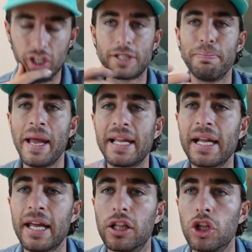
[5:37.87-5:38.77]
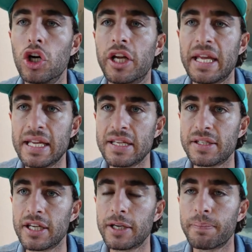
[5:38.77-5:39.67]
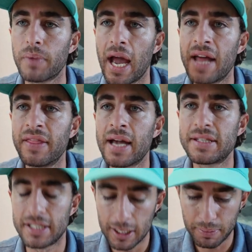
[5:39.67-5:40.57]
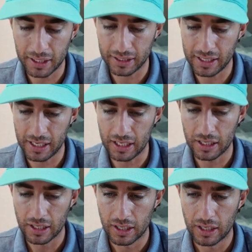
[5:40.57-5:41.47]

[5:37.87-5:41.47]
making it look easy. And that's typically,